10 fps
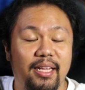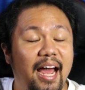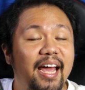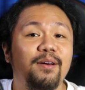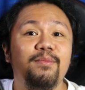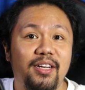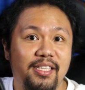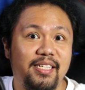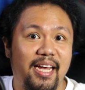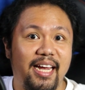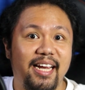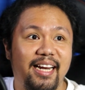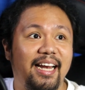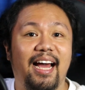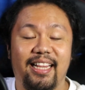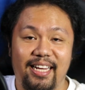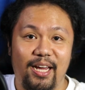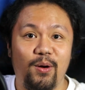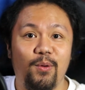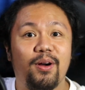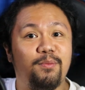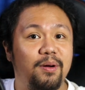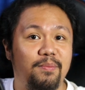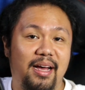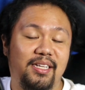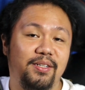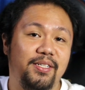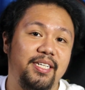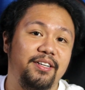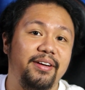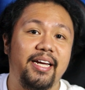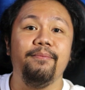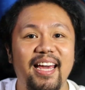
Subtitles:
But I am not saying na lahat kayo wag mag-master's degree.